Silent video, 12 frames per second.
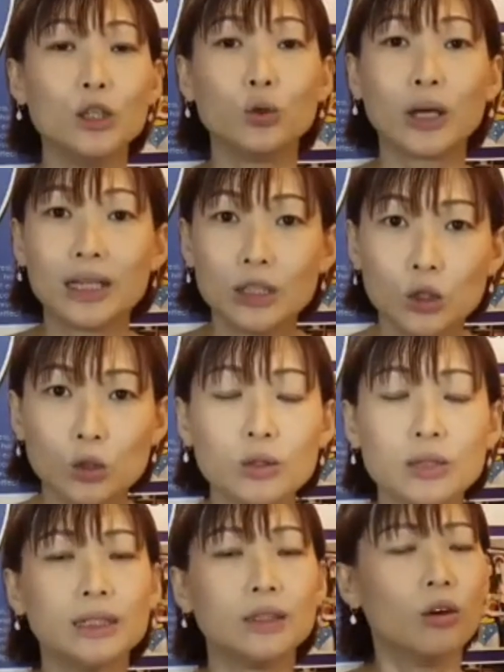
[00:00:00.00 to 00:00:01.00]
you can
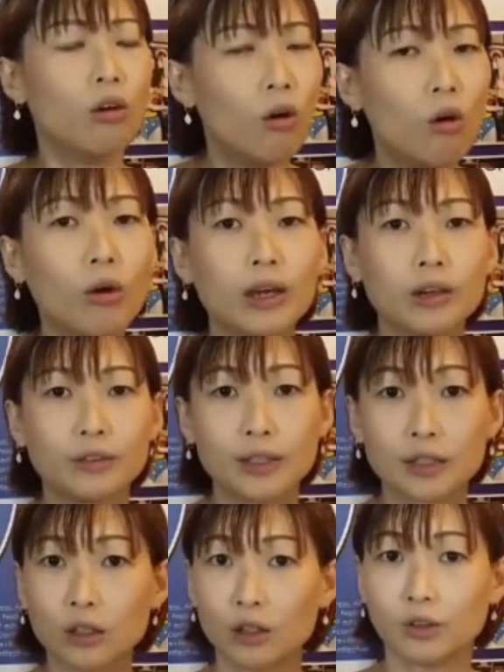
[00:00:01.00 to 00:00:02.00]
use in all
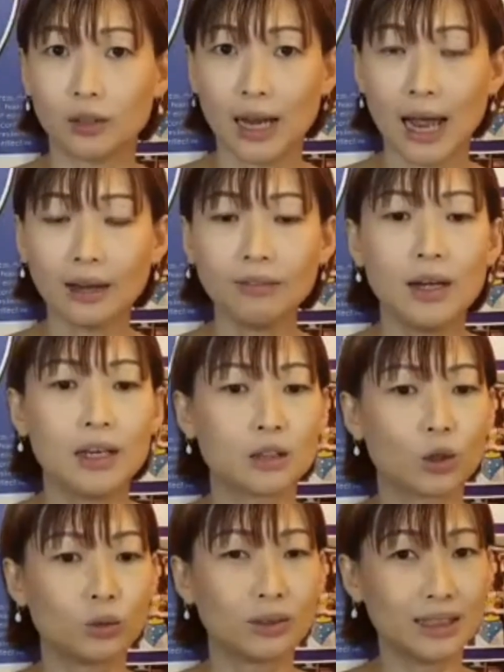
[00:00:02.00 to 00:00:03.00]
areas of your life.
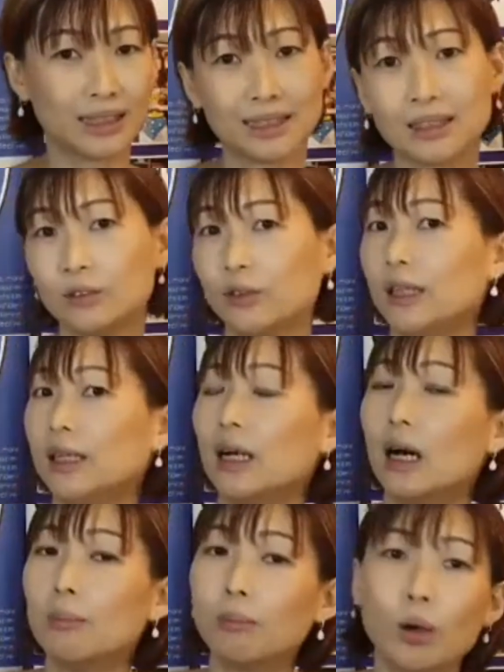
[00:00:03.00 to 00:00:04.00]
So this is really
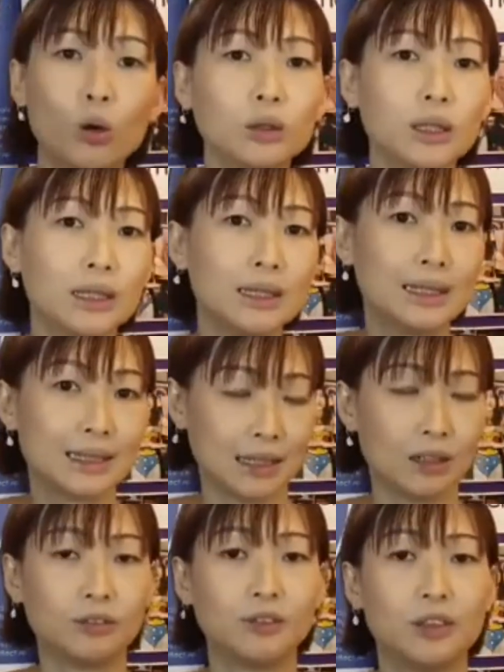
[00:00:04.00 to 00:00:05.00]
a potent
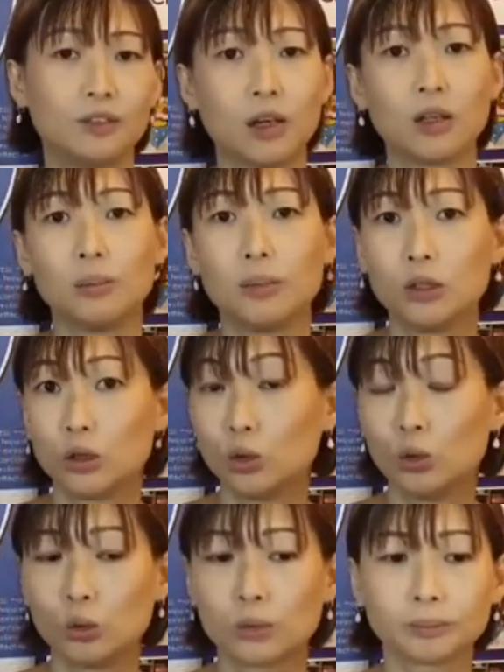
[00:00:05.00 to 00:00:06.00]
self-development
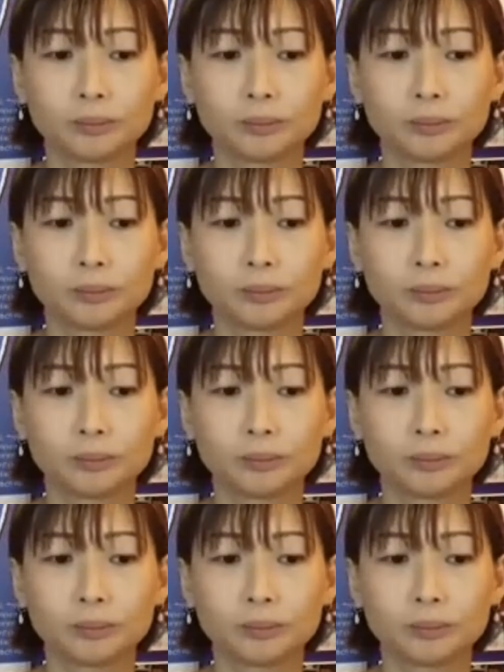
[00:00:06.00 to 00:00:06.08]
tool.